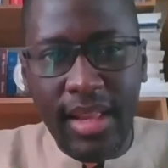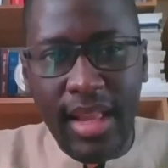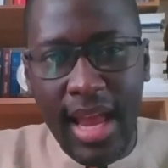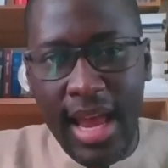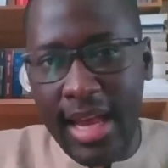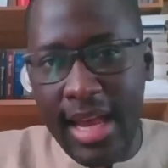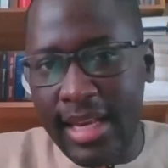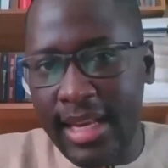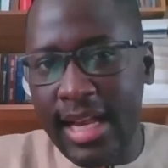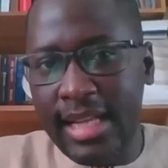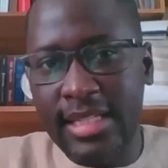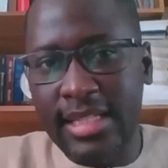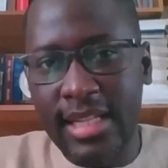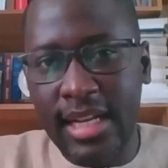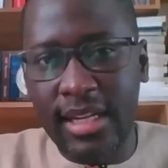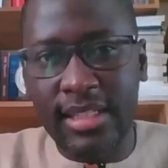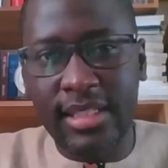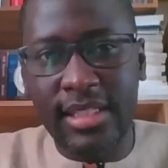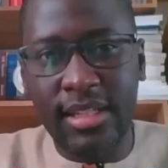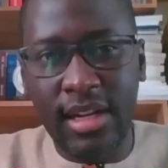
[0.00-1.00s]
And that's
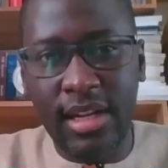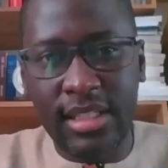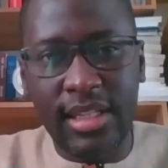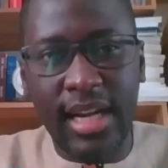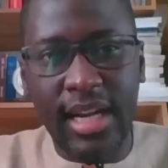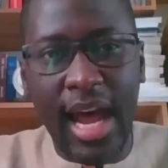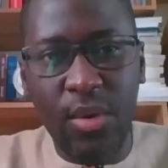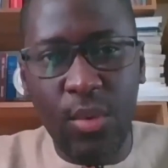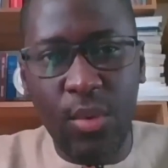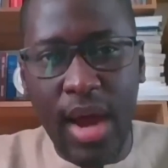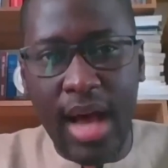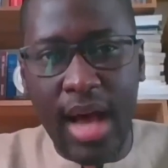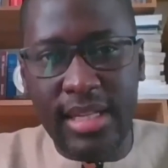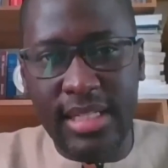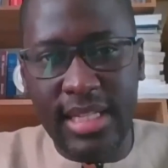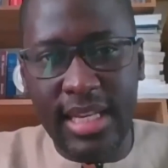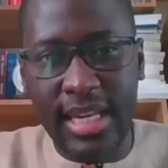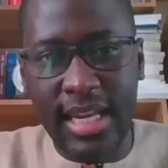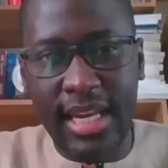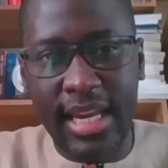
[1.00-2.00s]
the trend we are
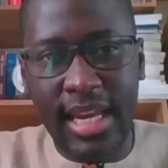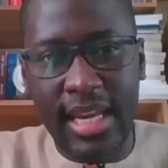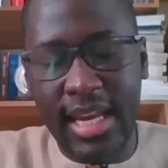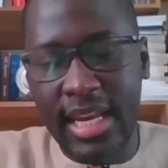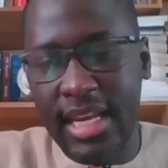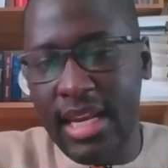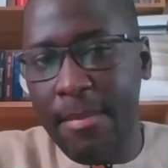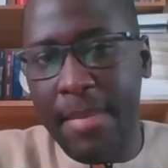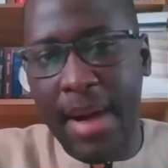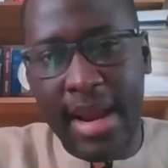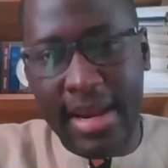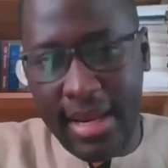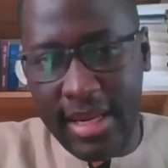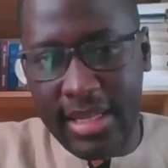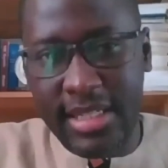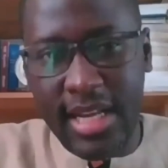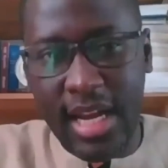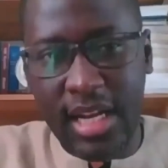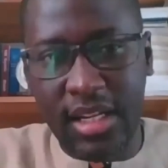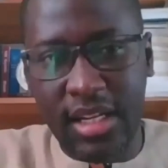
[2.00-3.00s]
seeing in the banking
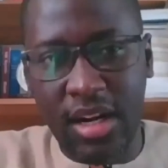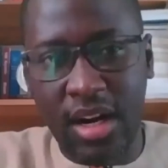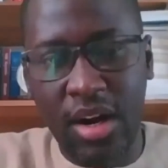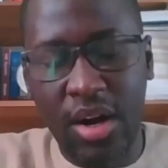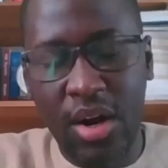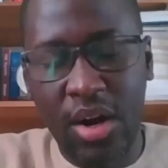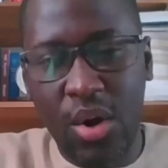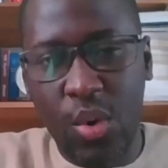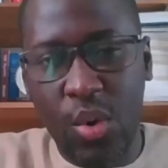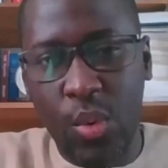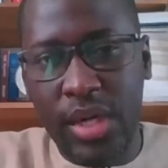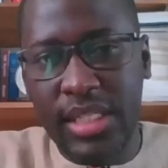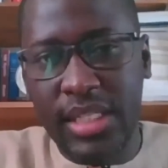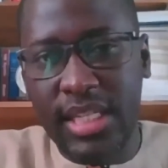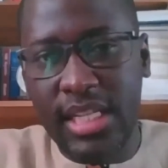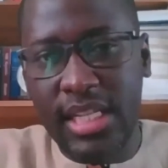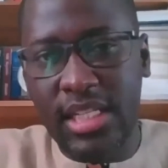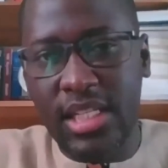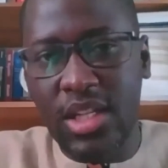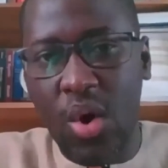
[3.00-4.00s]
sector, which
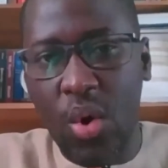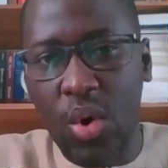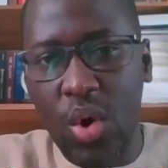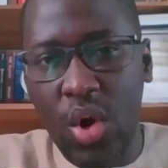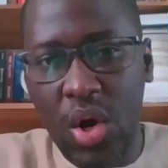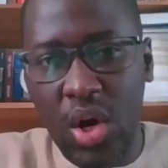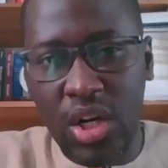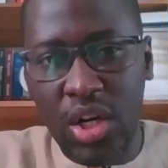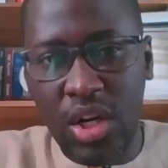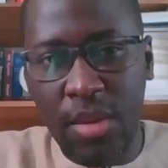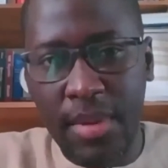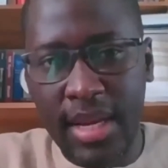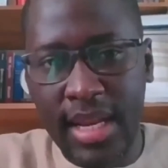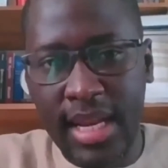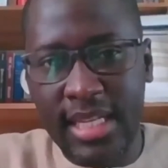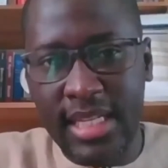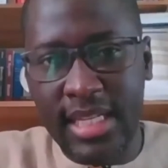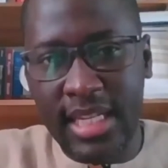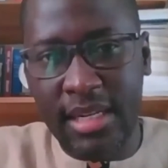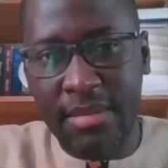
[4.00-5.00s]
is no longer
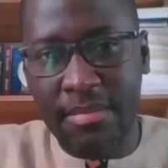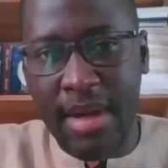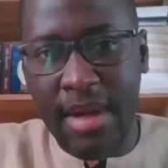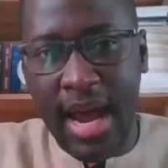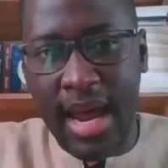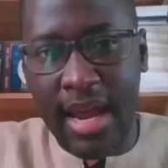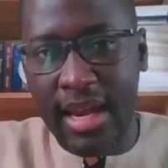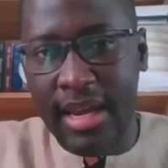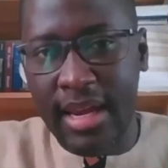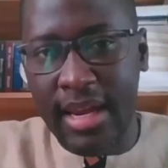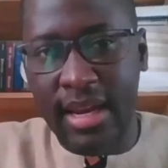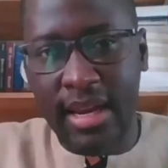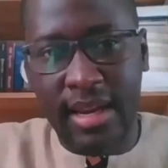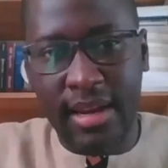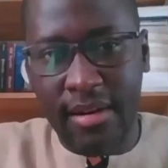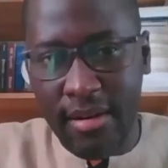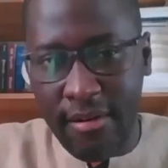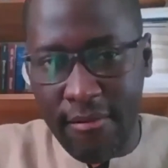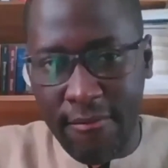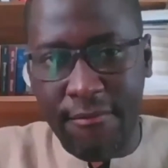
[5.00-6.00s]
dominated by
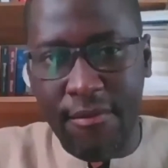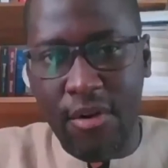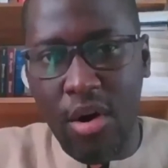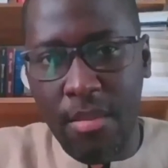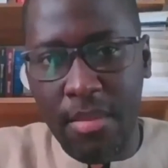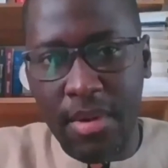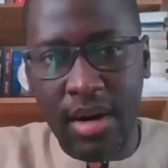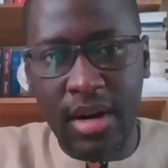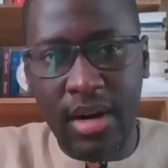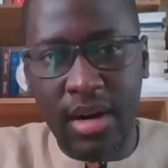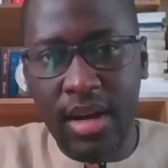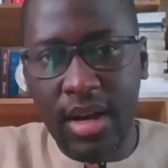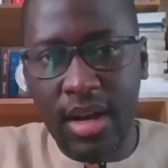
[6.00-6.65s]
the former